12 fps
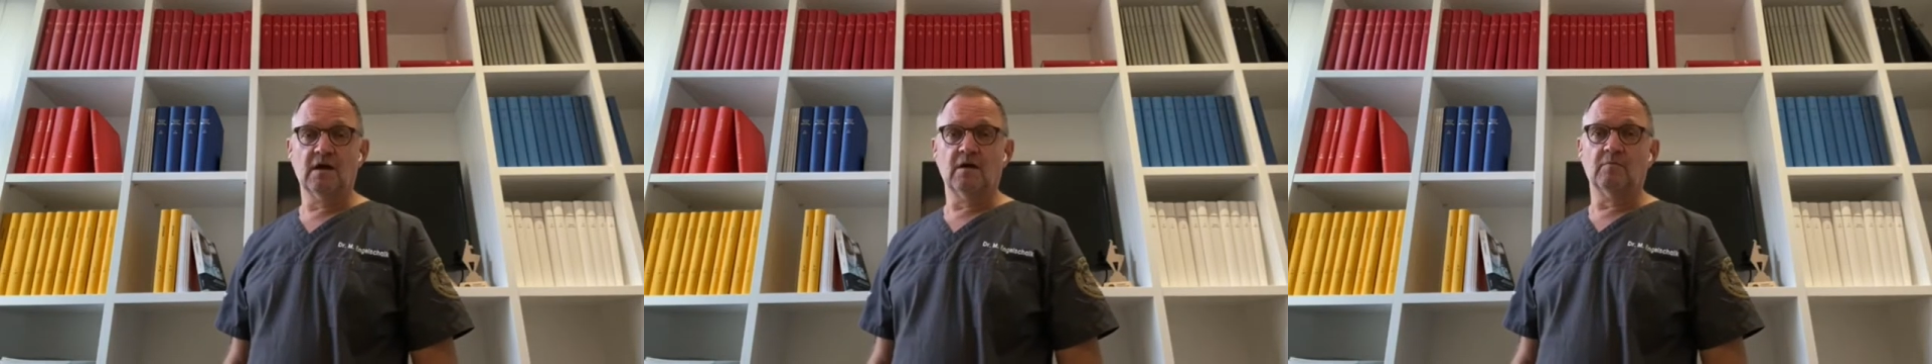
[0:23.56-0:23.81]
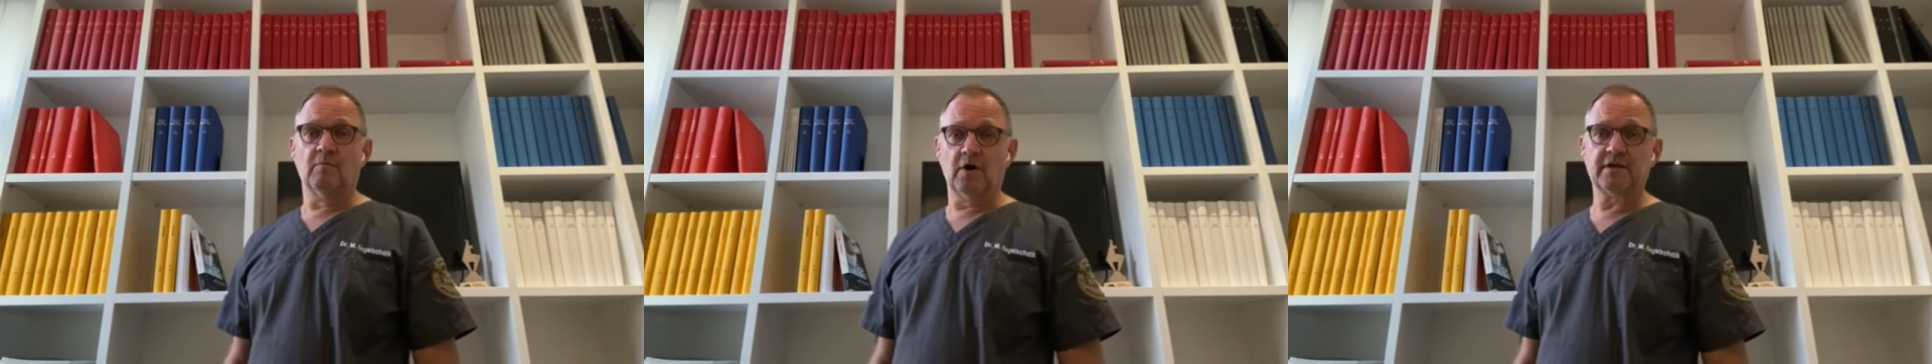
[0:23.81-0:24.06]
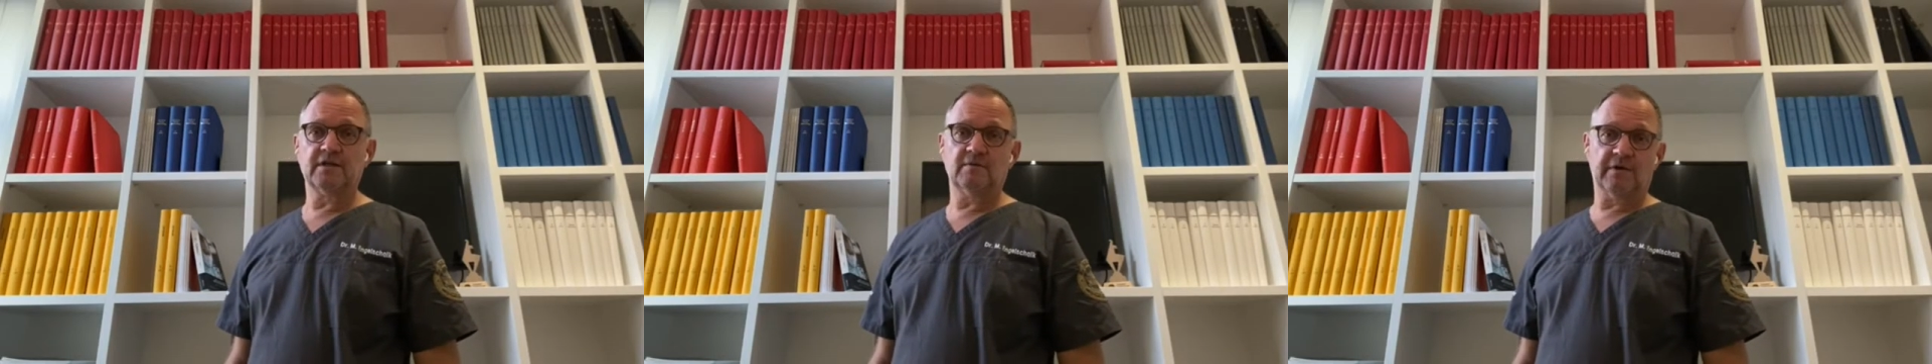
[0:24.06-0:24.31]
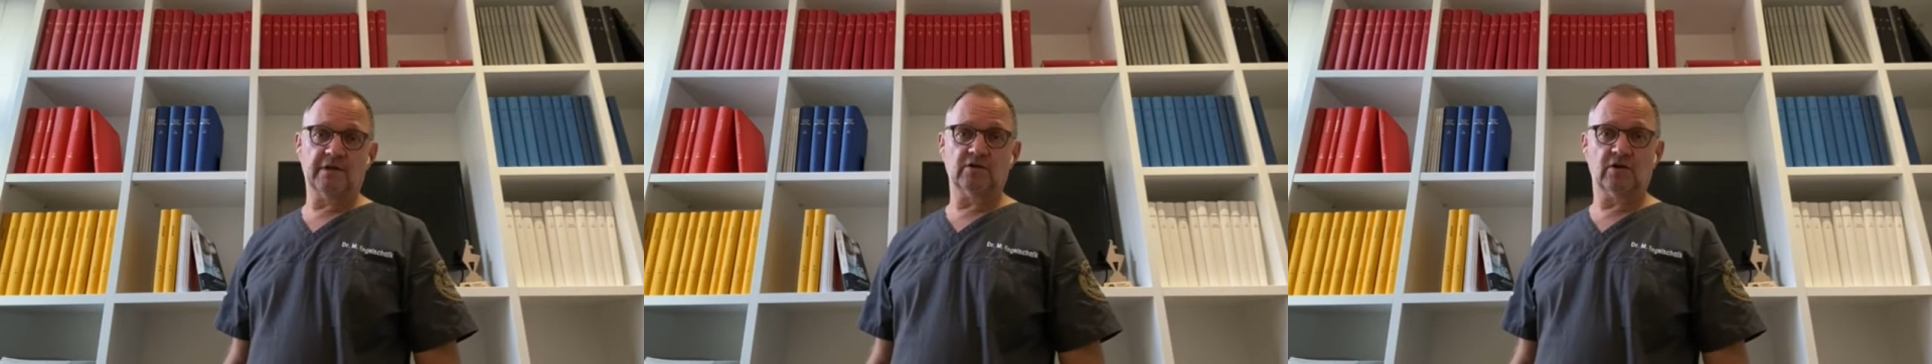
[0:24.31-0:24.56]
Modern
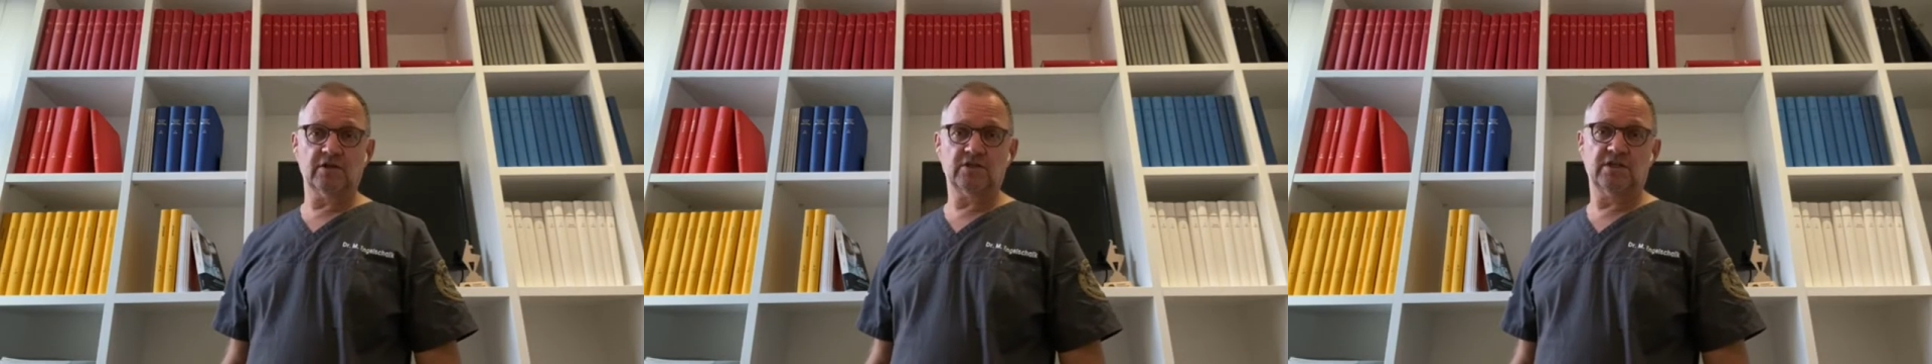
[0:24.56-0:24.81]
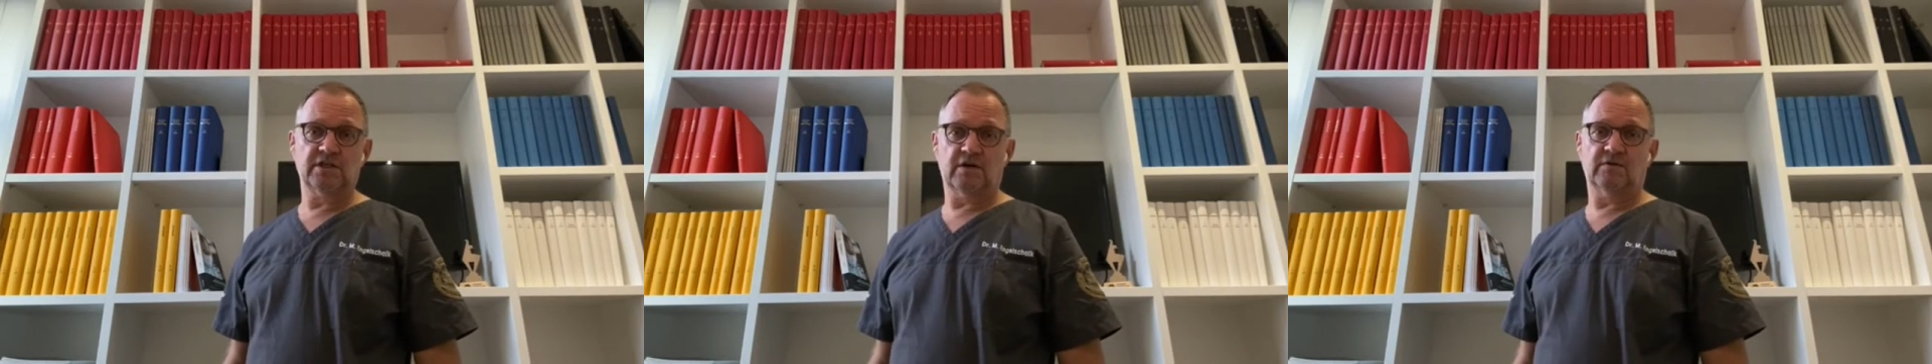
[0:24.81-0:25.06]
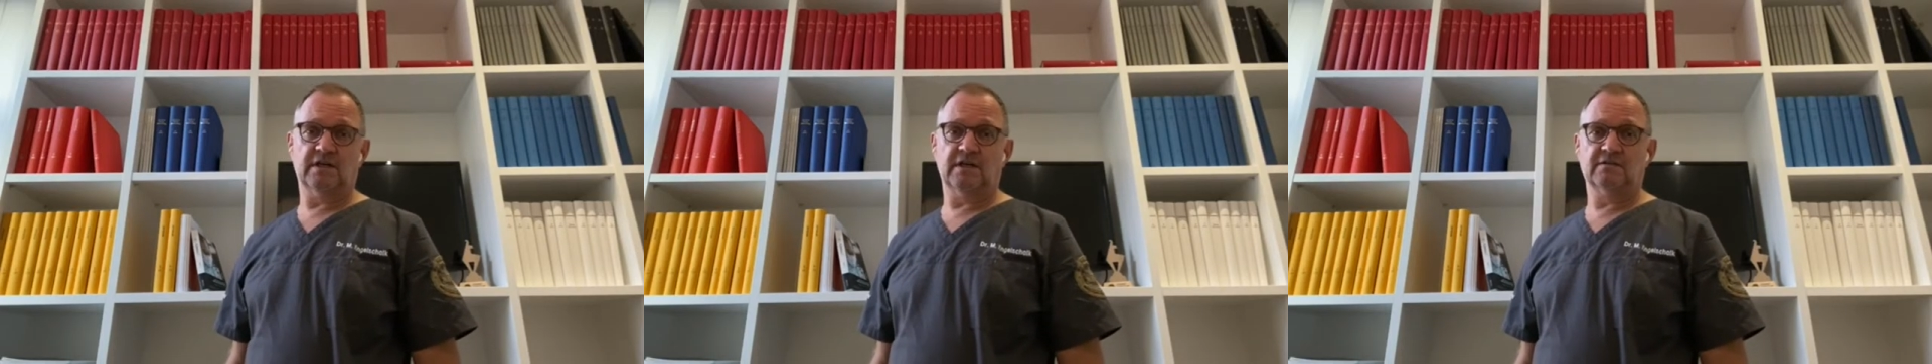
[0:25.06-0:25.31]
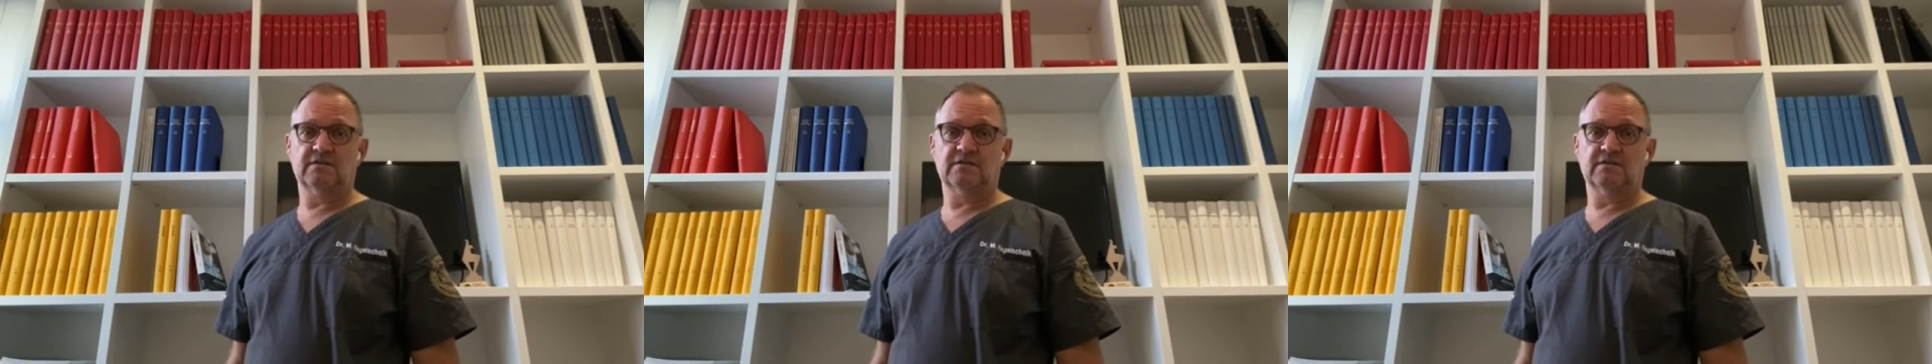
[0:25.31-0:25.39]
implantology nowadays